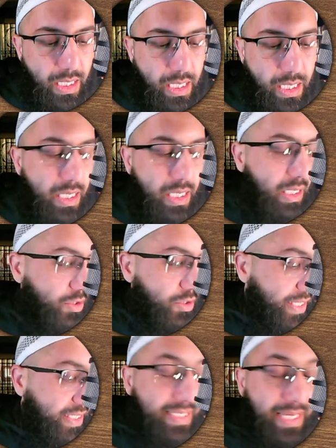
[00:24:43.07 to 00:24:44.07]
So this
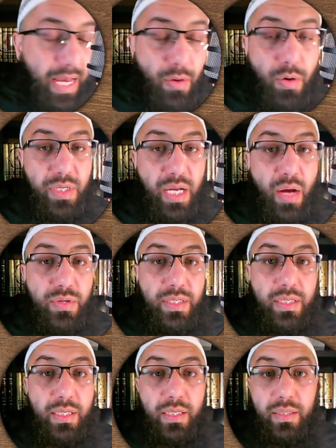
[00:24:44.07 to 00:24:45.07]
is how you pronounce
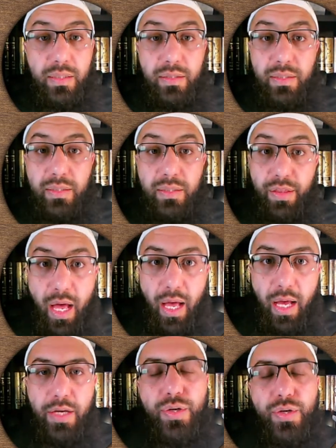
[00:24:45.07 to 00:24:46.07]
the dha.
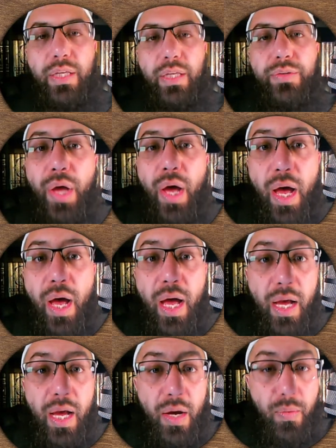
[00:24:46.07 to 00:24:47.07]
So the ta,
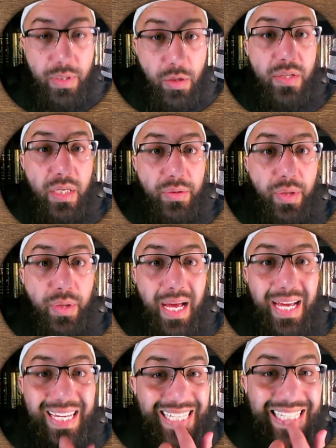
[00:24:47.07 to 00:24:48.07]
when you pronounce the ta,
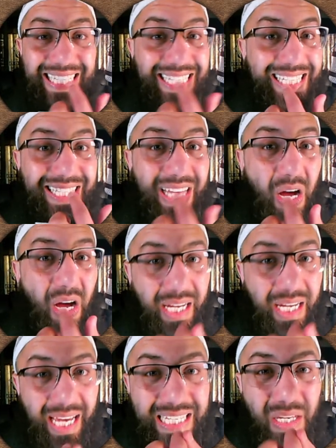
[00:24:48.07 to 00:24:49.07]
the tongue
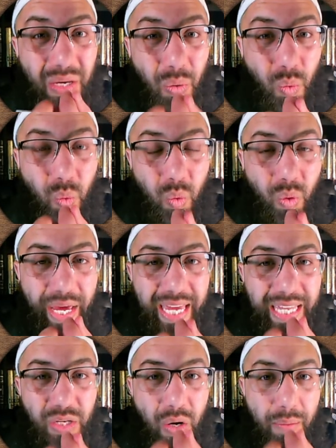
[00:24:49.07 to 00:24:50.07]
is in
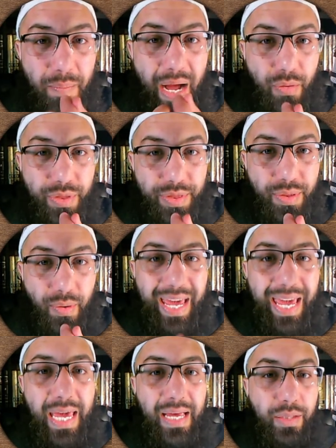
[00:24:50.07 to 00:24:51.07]
your mouth.
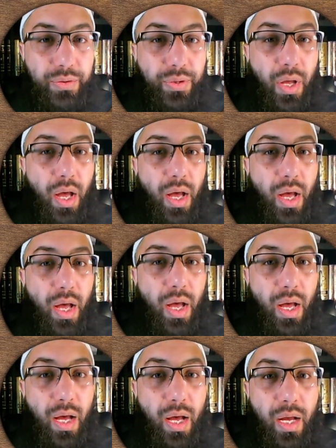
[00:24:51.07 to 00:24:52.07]
Okay? Ta,
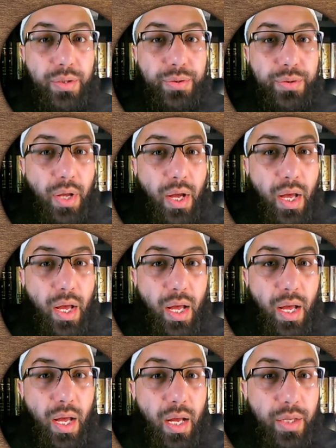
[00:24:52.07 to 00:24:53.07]
ta,
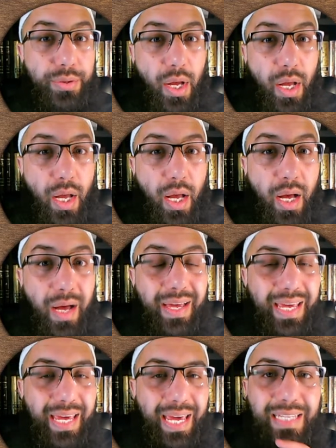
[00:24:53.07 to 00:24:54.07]
ta.
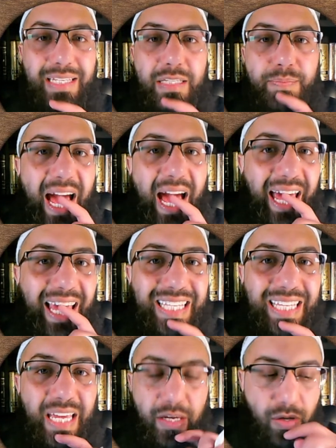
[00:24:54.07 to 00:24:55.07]
It is behind
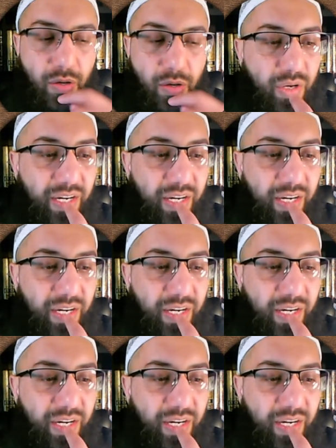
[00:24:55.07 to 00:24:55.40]
your